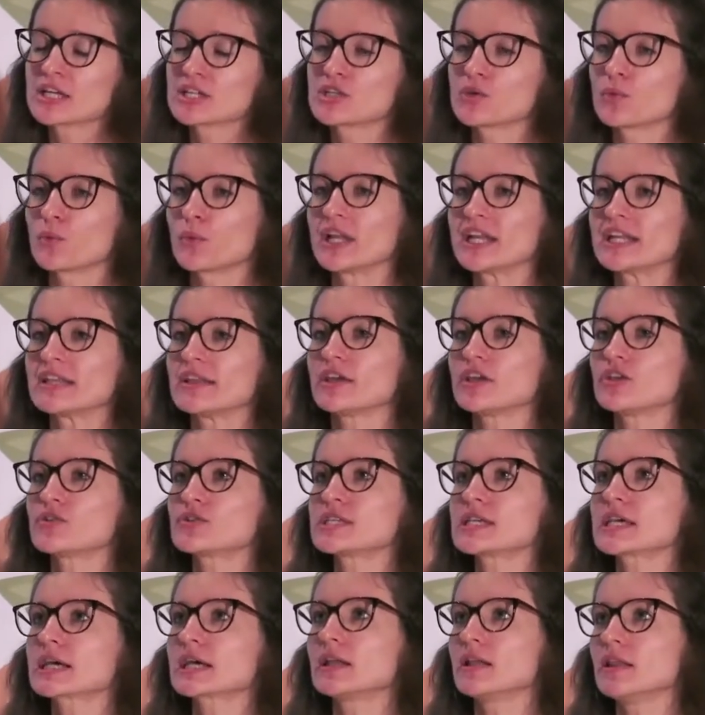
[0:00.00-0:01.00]
So when the
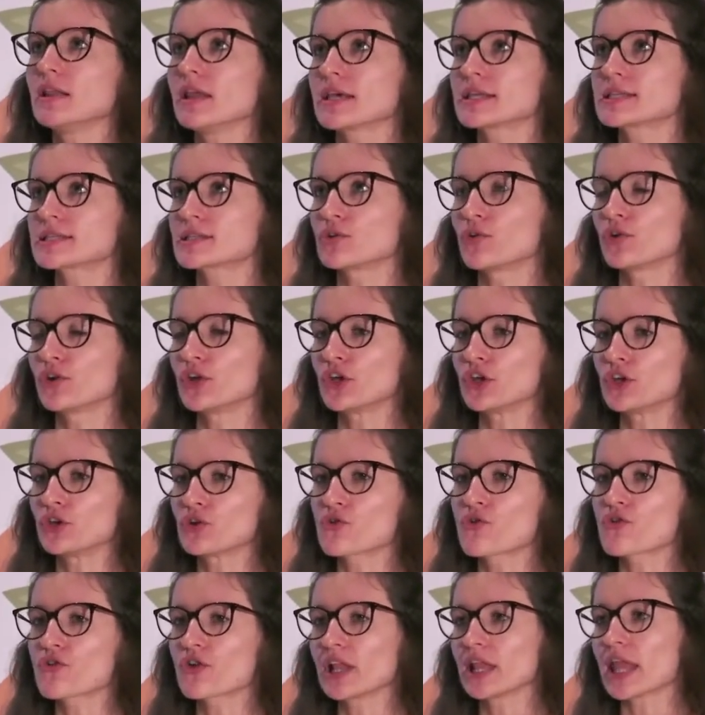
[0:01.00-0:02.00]
user clicks on a
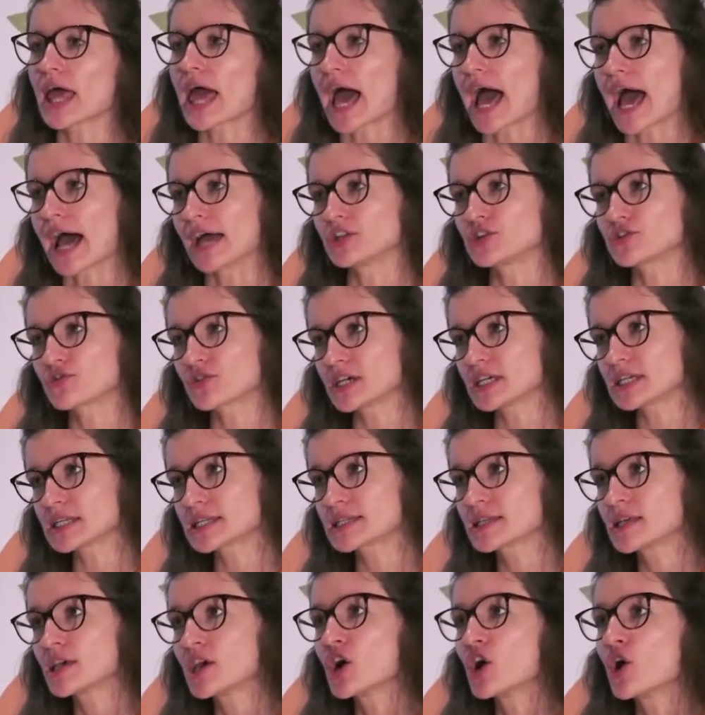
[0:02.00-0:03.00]
URL
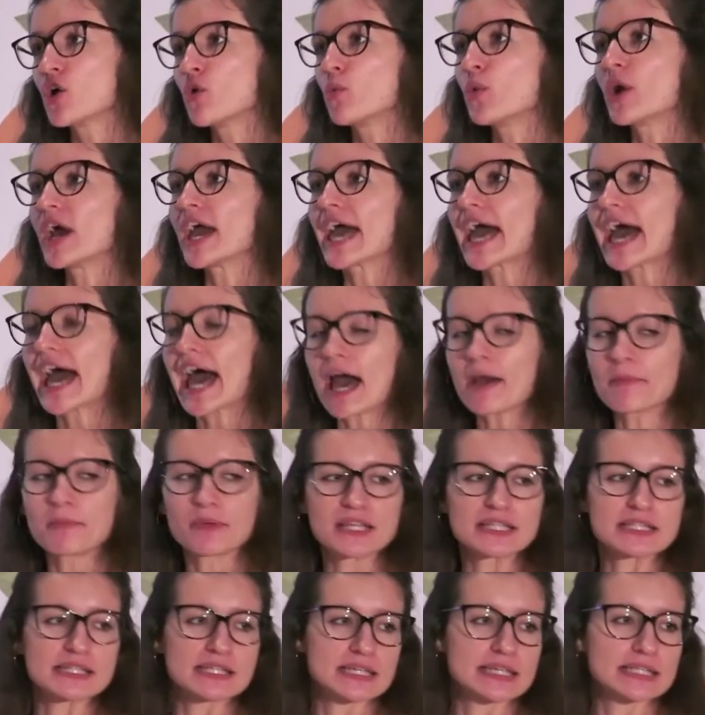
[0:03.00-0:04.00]
address, what
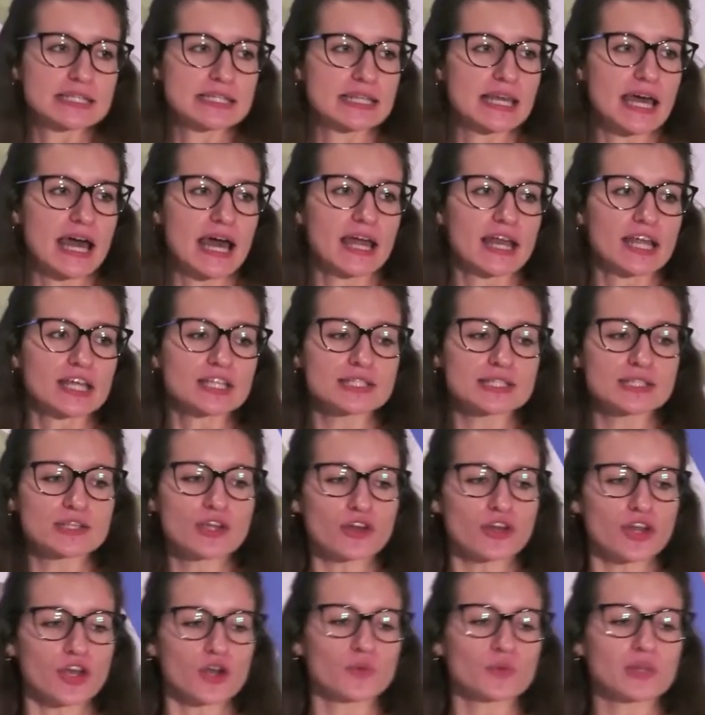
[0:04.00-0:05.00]
happens is that it's
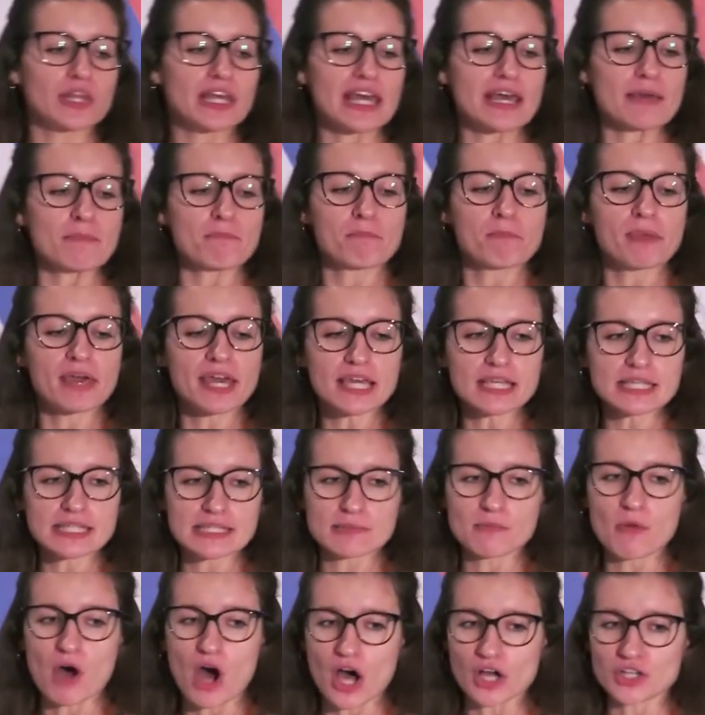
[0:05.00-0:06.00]
not only a
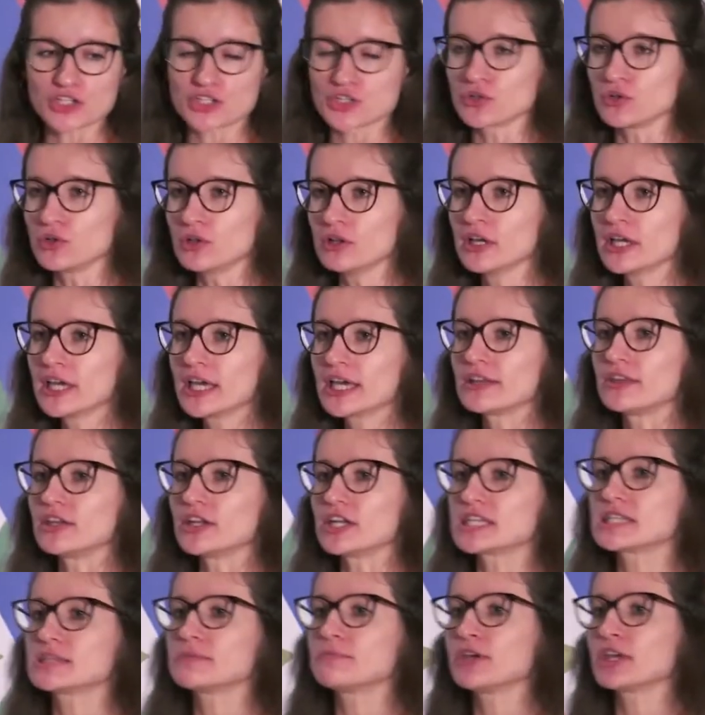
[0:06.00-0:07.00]
base module
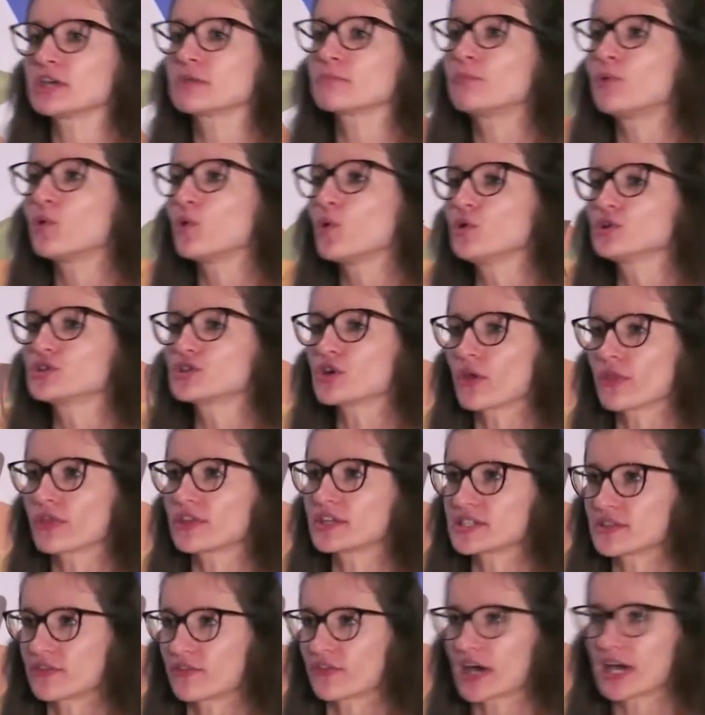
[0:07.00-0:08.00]
that is being pulled
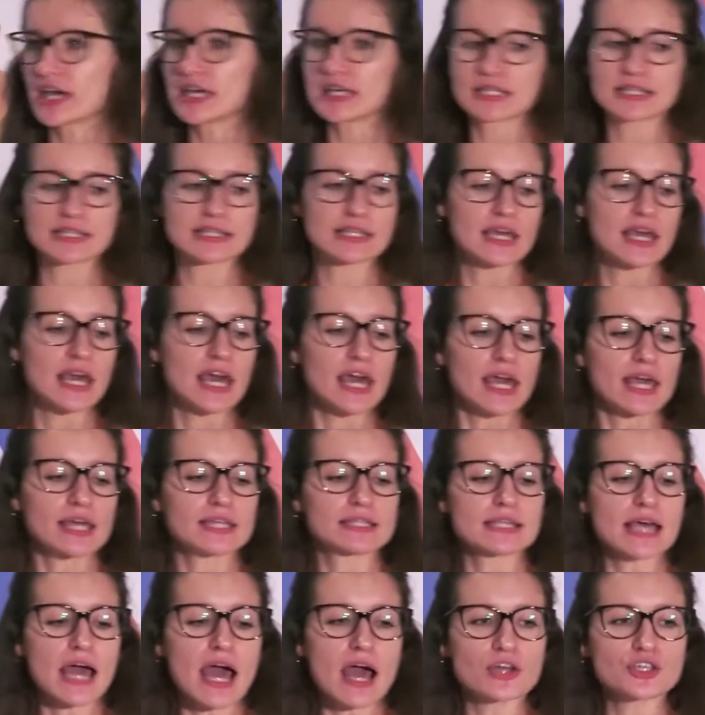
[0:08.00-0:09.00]
on the device,
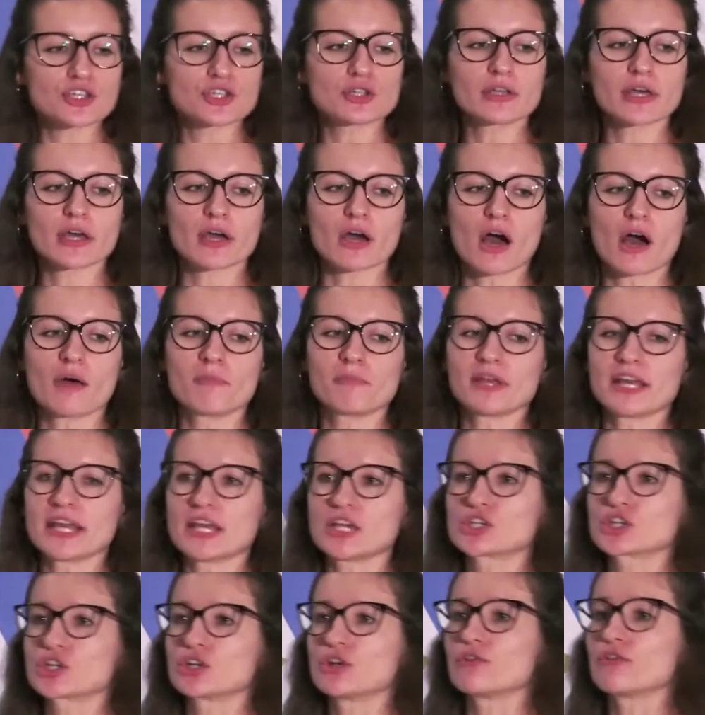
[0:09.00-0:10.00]
it's actually a
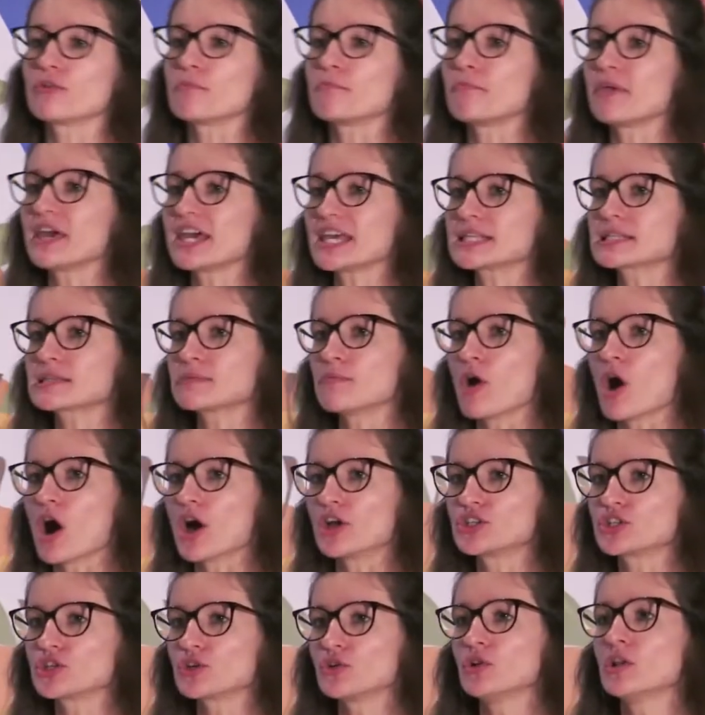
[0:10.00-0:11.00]
combination of a base
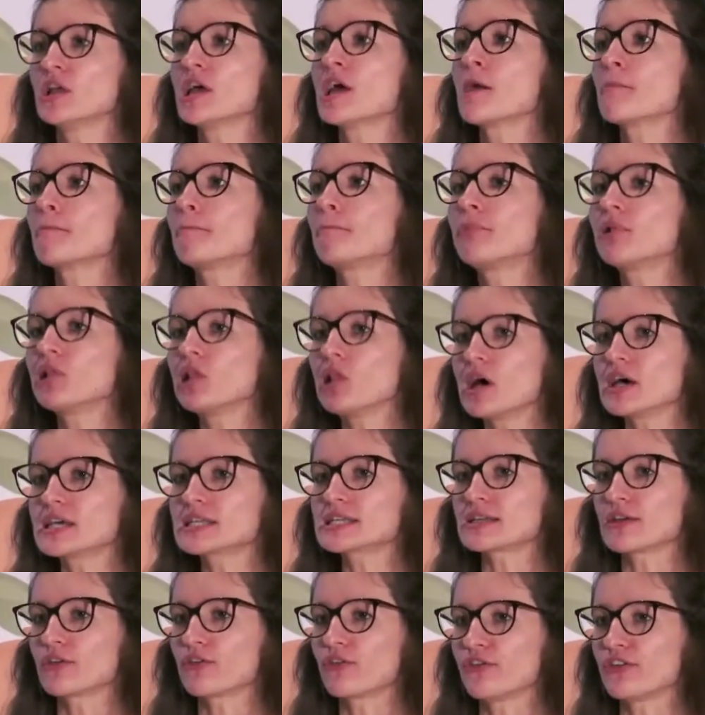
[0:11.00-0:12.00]
module
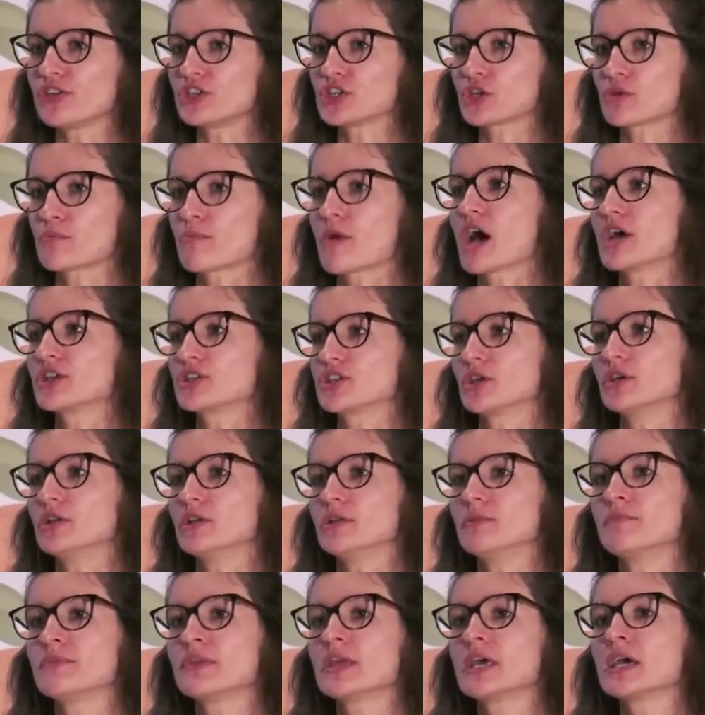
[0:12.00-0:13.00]
plus a feature
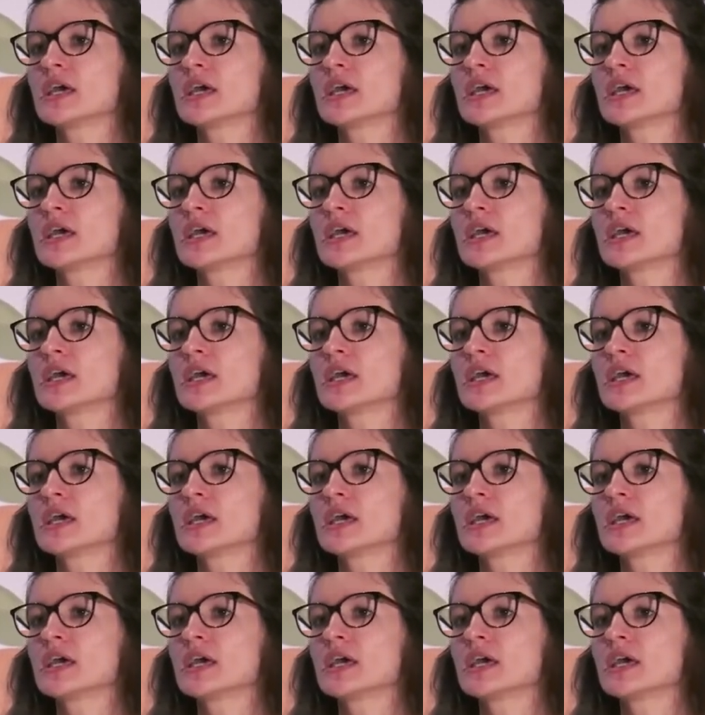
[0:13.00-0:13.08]
module.